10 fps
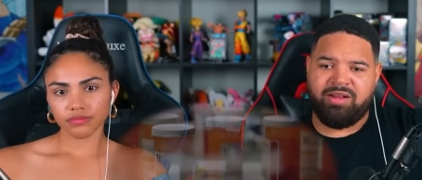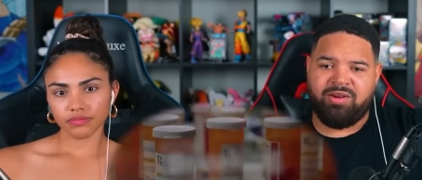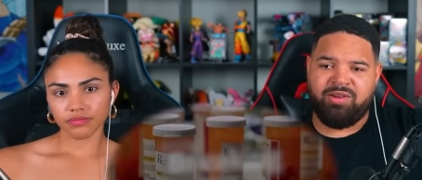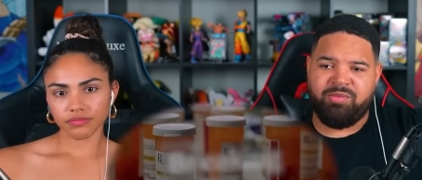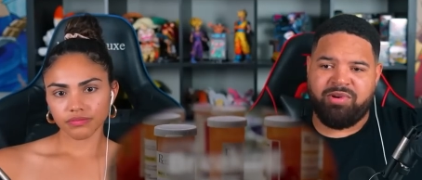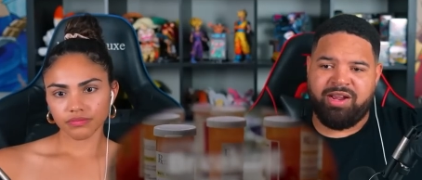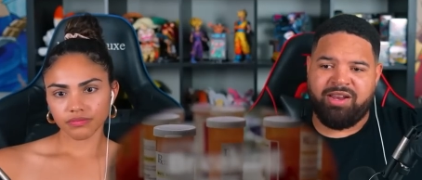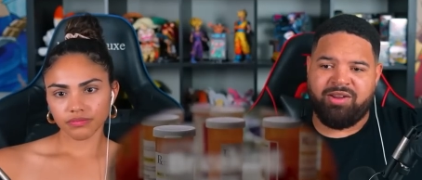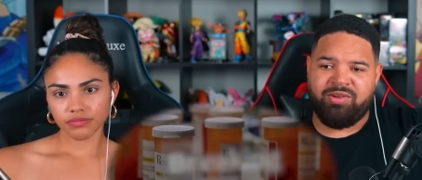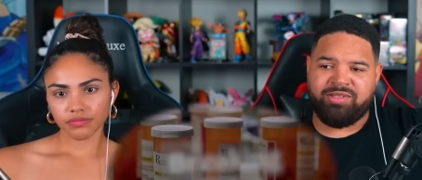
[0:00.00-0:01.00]
Speaker 1: Oh, he probably
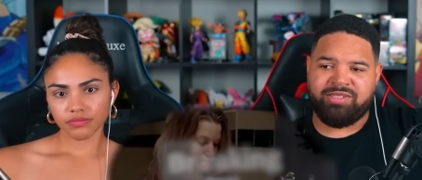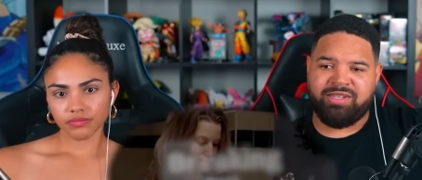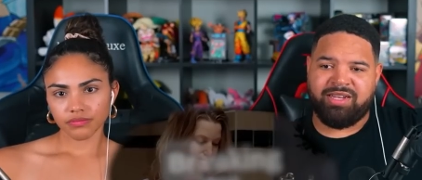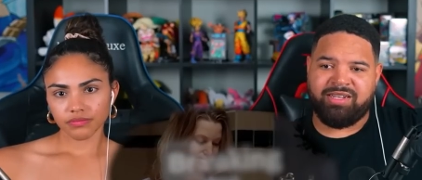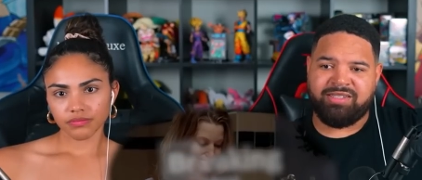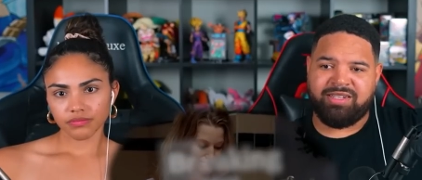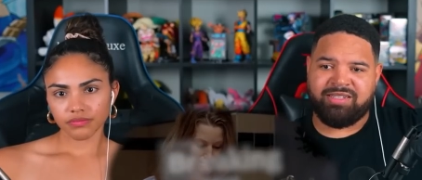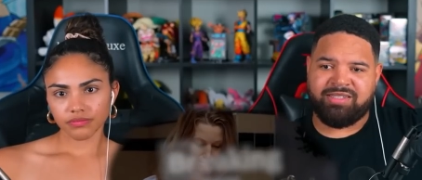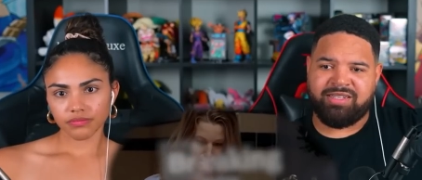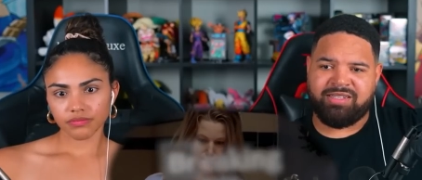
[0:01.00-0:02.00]
noticing that he's
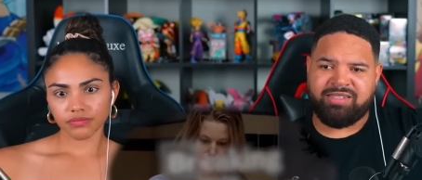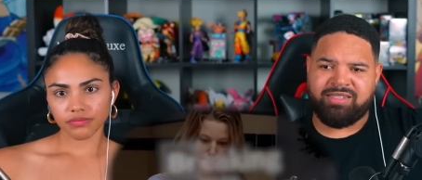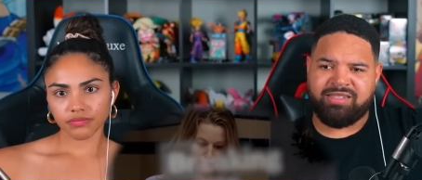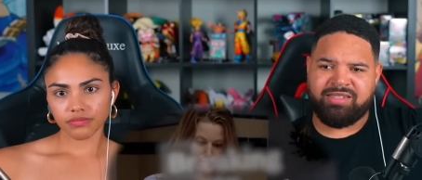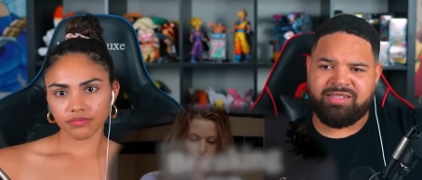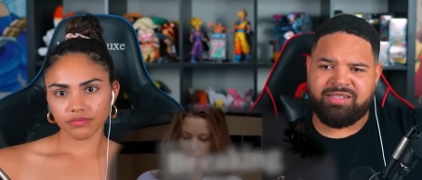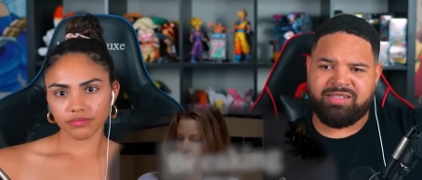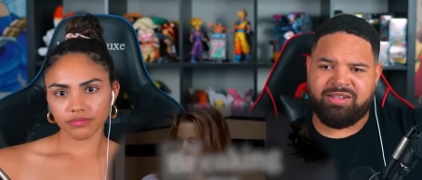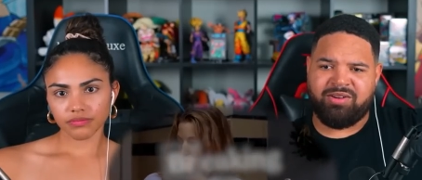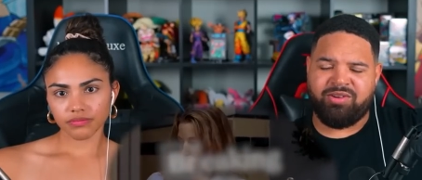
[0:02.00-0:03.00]
not...
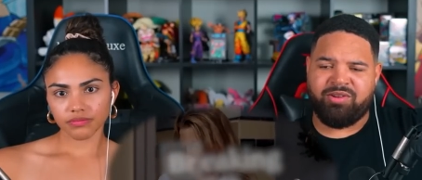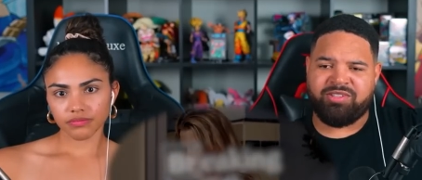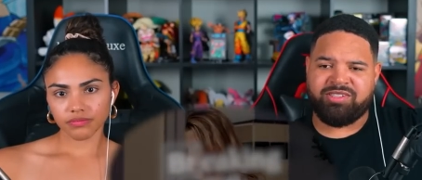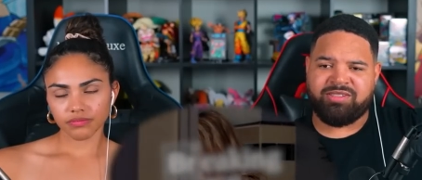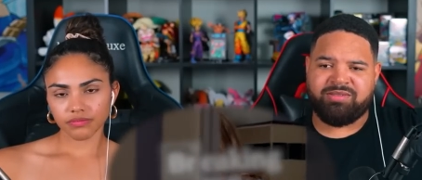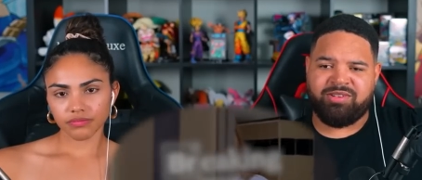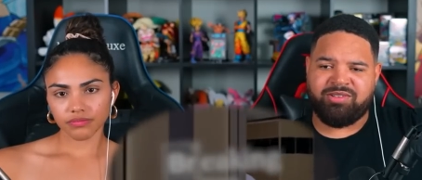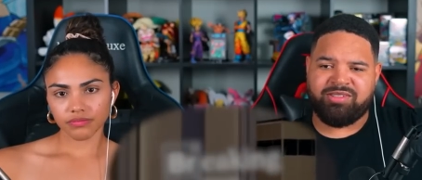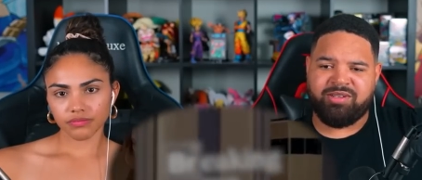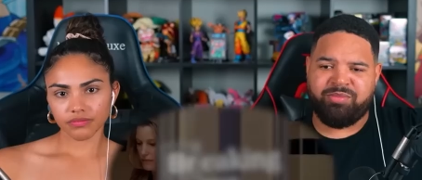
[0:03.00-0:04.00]
Oh, no, just
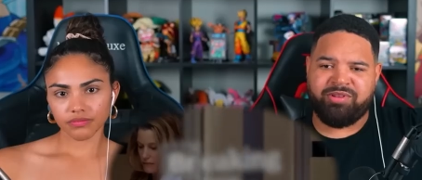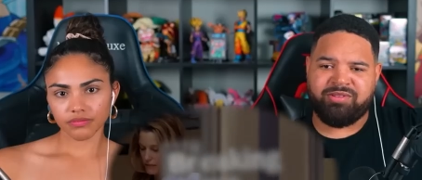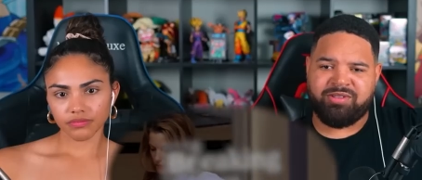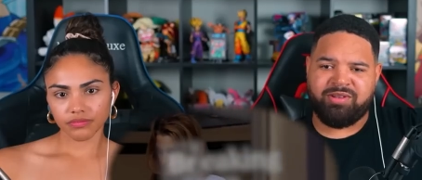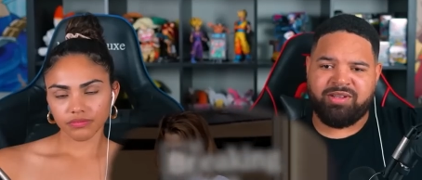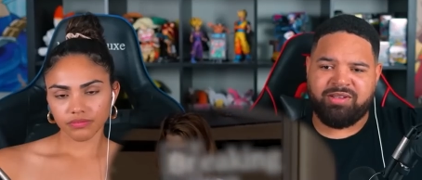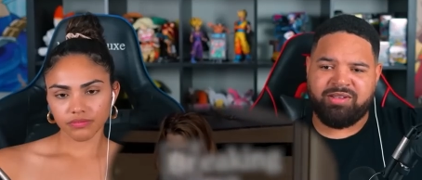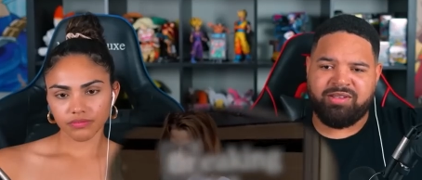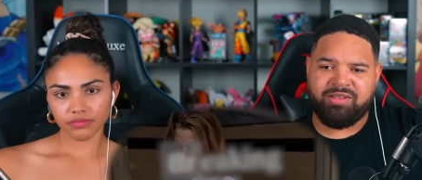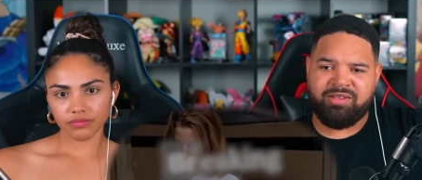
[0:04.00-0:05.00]
noticing the pills, okay.
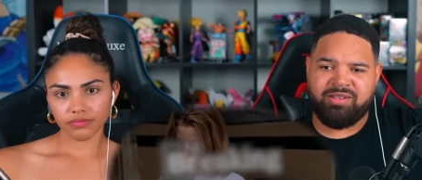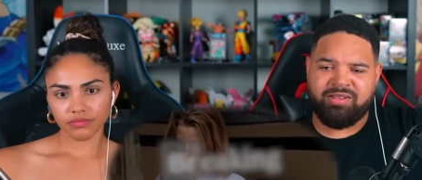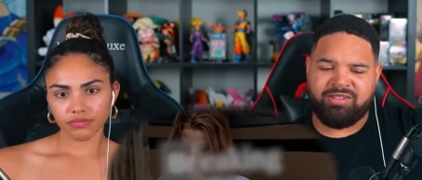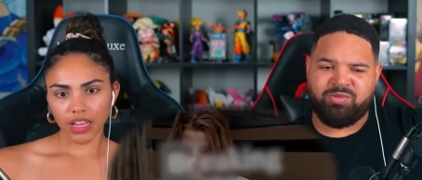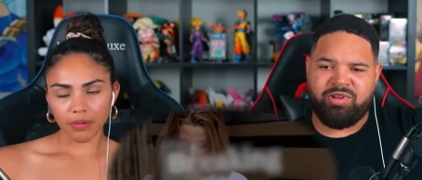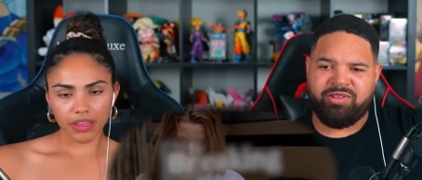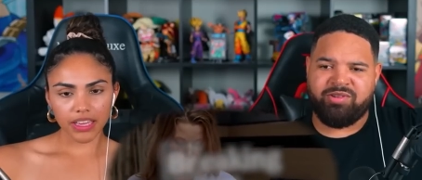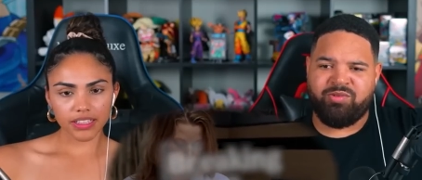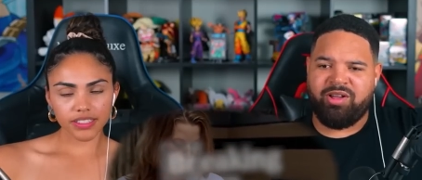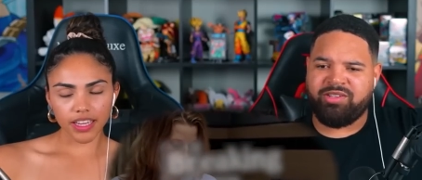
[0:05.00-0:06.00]
Walter,
Speaker 2: I mean,
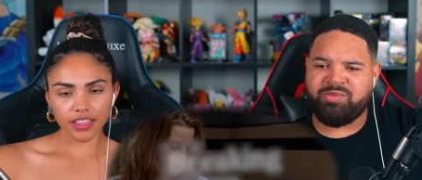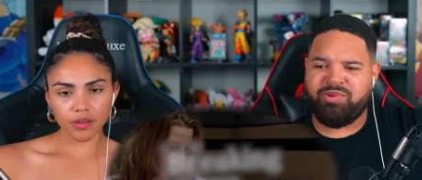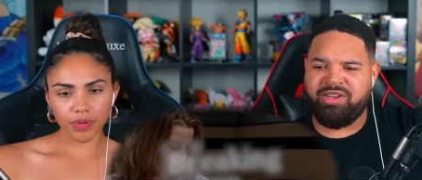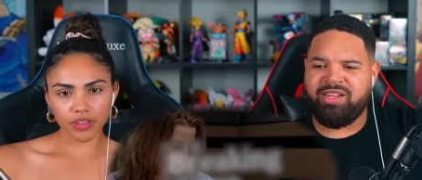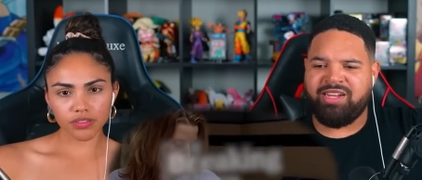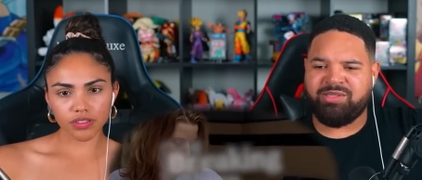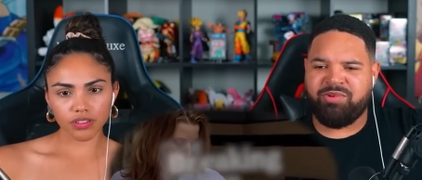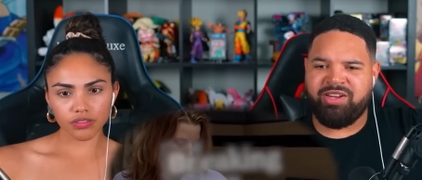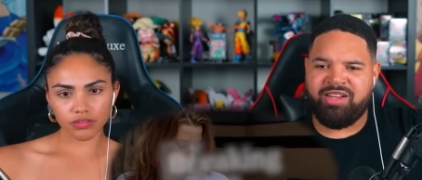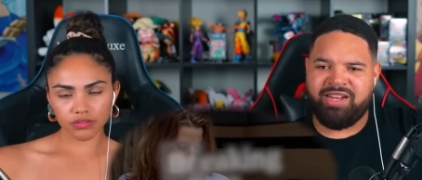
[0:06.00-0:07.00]
he is Walter's taking the pills, yeah, he's though.
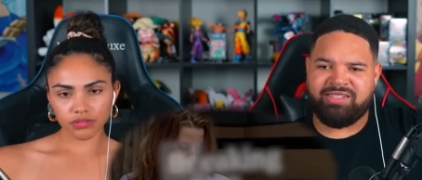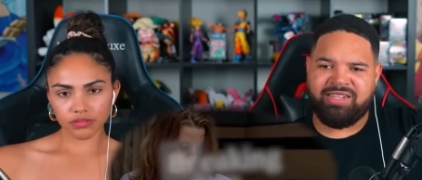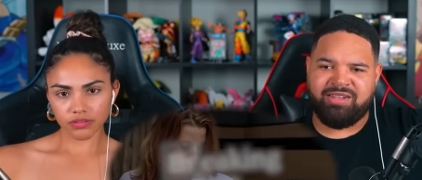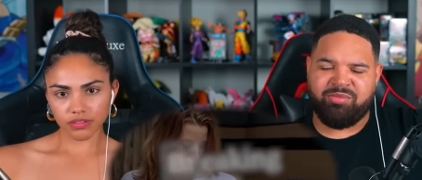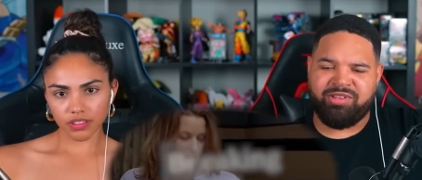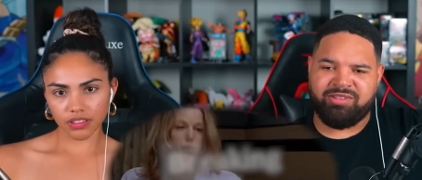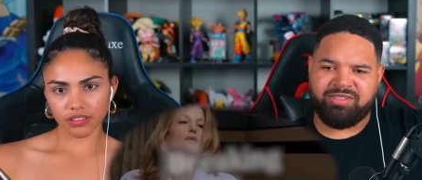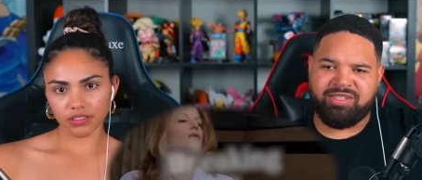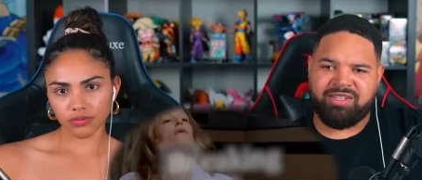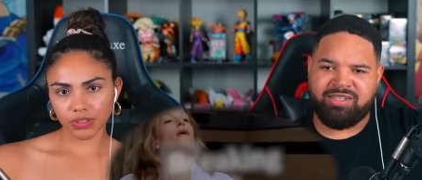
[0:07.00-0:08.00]
He's pretty good at taking the pills,
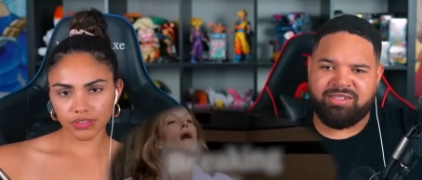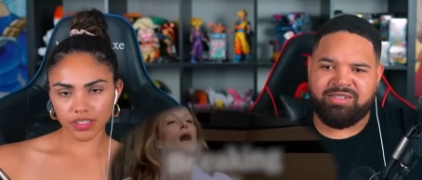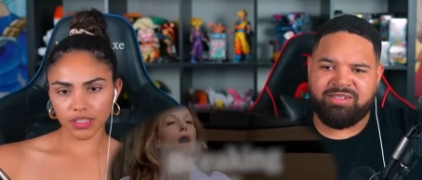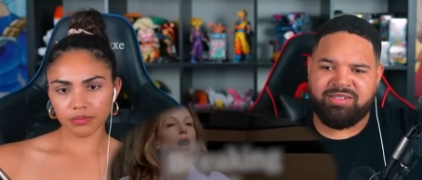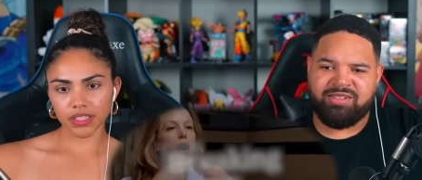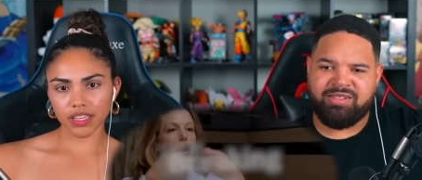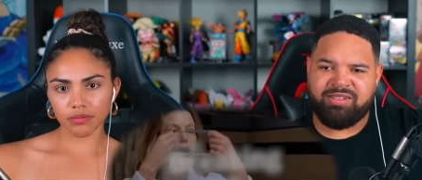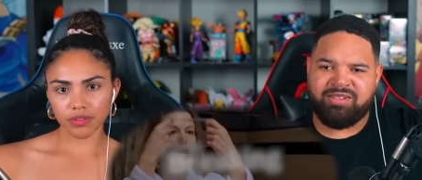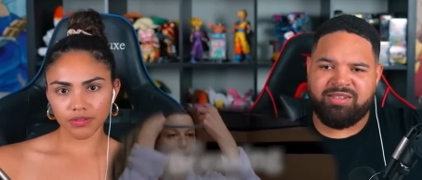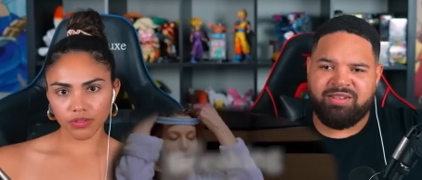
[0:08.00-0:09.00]
yeah. We've seen him take
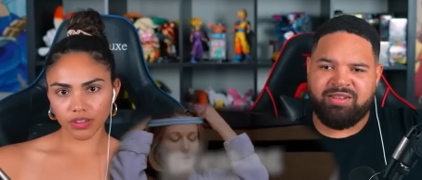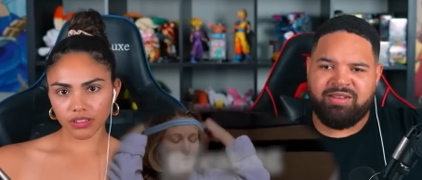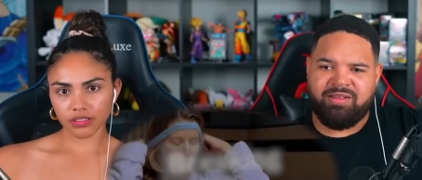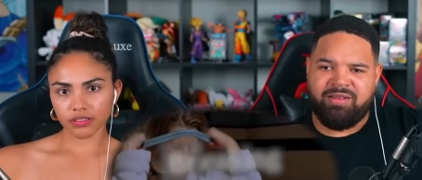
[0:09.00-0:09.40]
it before.